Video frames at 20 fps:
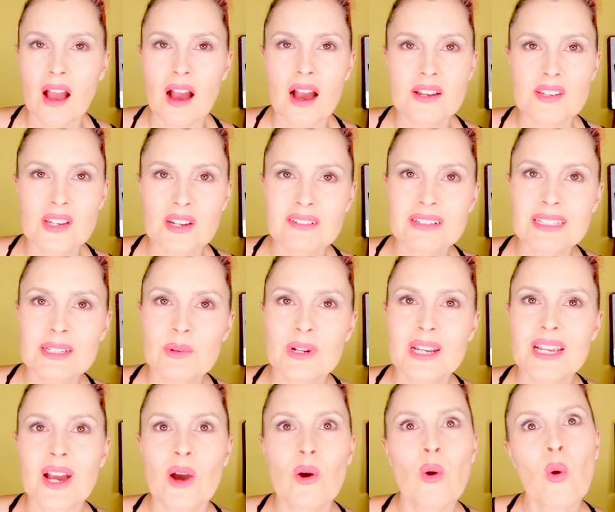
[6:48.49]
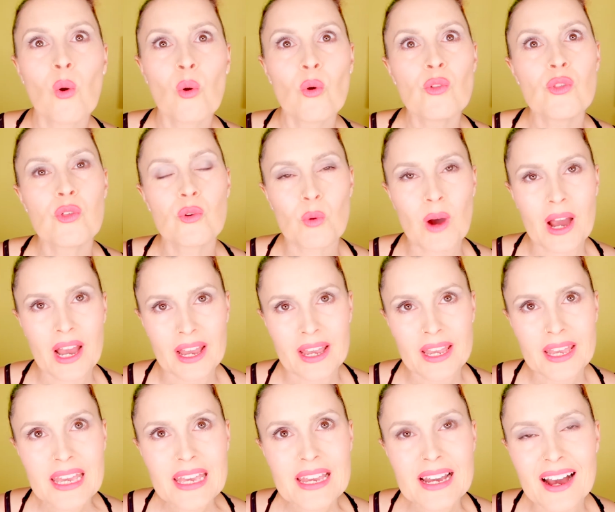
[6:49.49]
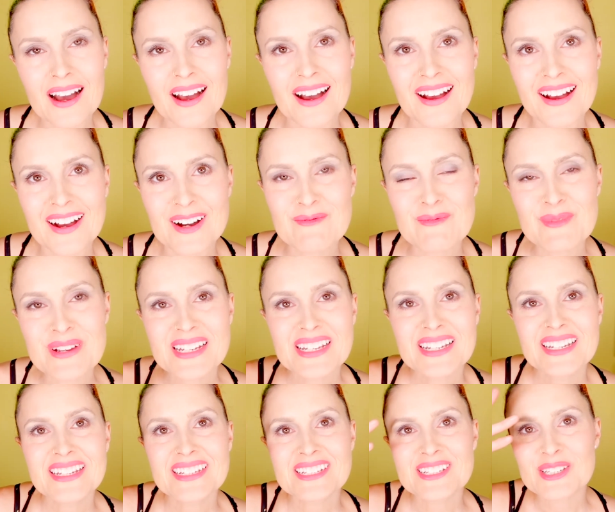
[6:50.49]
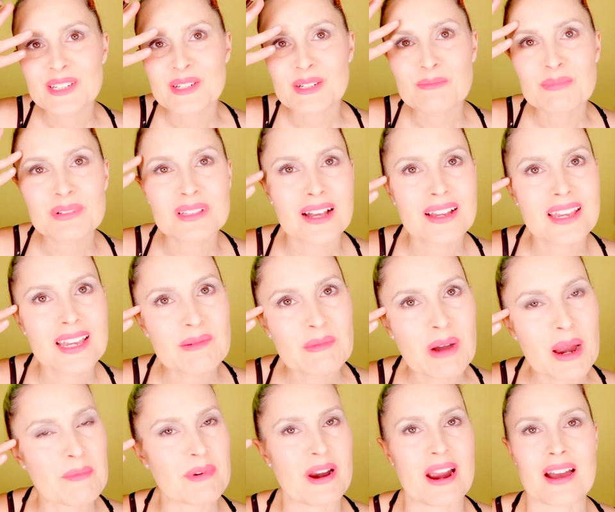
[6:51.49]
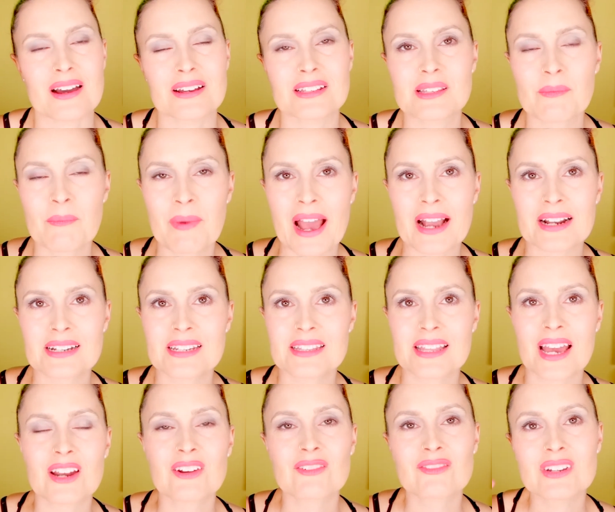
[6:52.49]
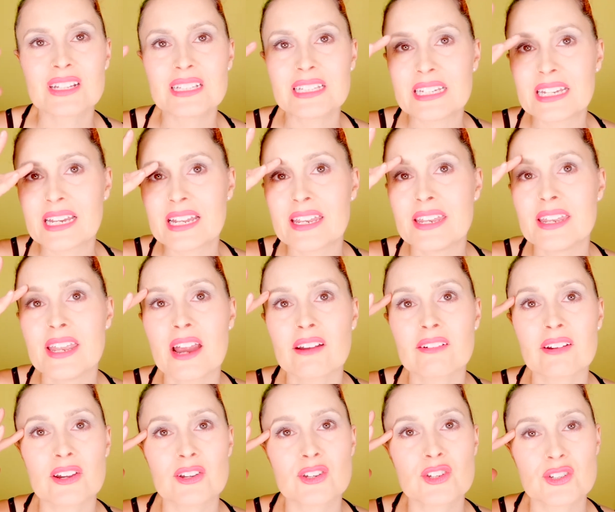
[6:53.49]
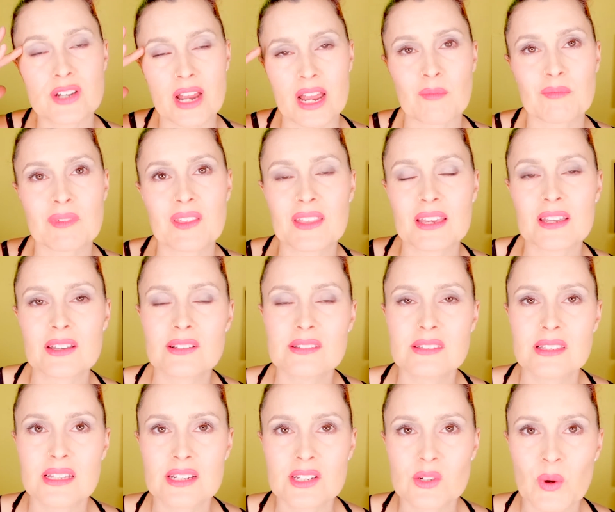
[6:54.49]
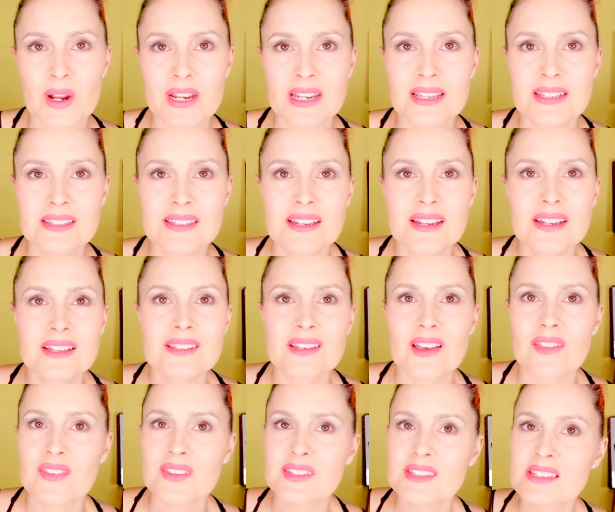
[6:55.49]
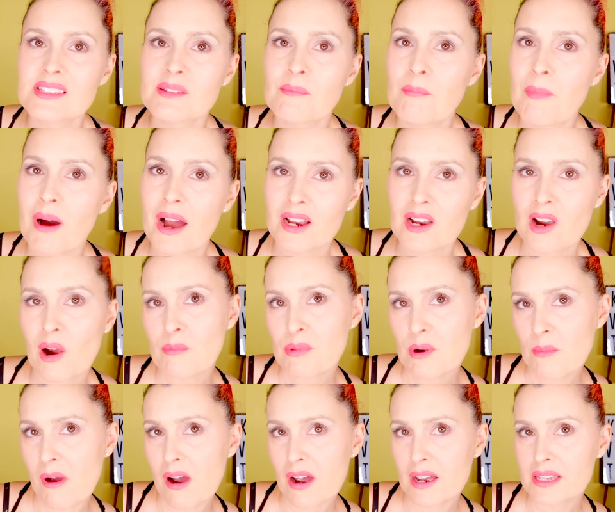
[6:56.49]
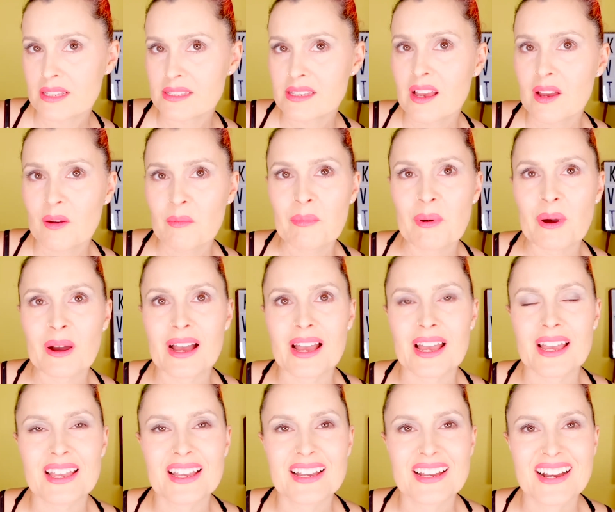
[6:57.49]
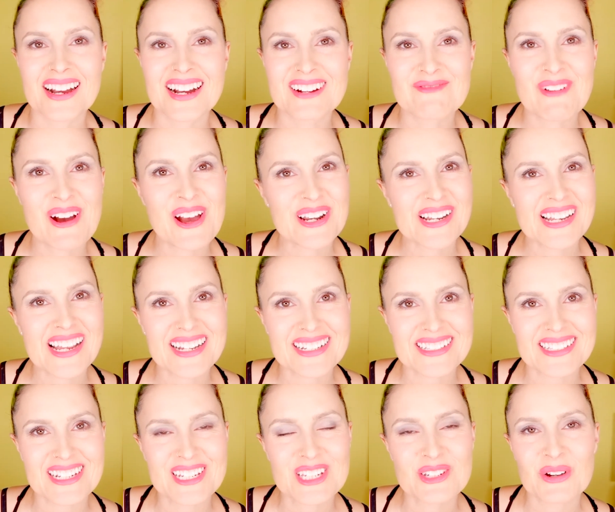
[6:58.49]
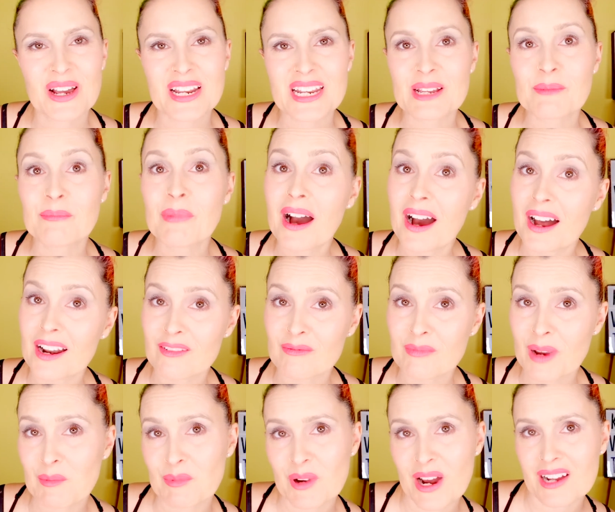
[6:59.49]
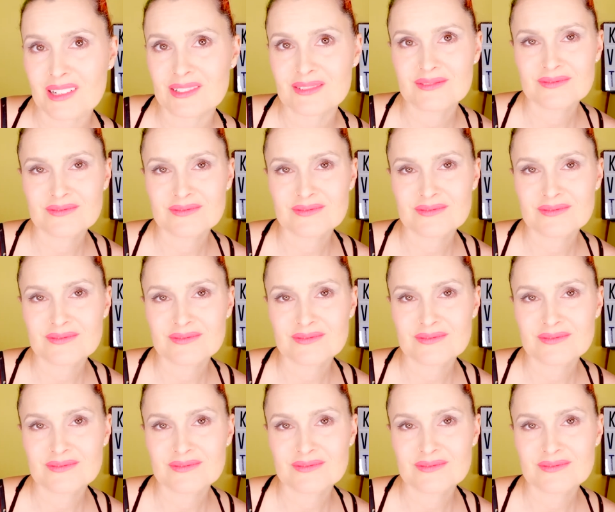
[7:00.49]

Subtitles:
I don't really want to go all the way to plucking my brows back to that really narrow shape that they used in the 20s. So this is my compromise by only accentuating part of my brow.